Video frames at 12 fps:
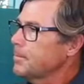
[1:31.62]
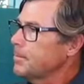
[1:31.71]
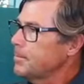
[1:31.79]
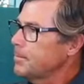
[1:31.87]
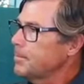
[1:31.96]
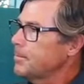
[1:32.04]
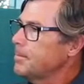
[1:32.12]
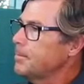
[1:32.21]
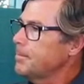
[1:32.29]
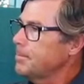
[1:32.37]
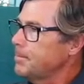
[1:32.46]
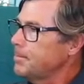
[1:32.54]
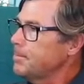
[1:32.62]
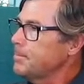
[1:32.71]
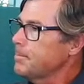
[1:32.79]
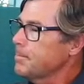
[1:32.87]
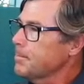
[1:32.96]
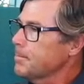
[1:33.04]

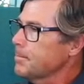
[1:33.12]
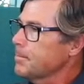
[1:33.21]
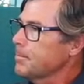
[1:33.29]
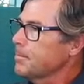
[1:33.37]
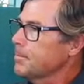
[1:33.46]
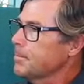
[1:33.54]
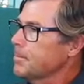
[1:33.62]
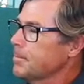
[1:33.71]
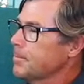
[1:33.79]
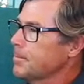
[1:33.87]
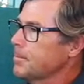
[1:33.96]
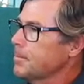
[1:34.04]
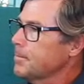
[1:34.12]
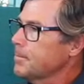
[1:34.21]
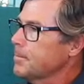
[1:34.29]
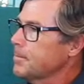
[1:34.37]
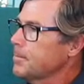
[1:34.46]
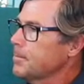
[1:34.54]

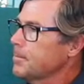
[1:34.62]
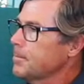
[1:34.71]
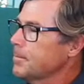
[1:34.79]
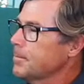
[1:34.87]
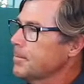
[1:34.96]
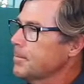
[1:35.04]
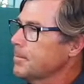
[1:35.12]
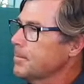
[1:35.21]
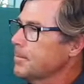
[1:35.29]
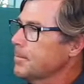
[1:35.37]
(silent)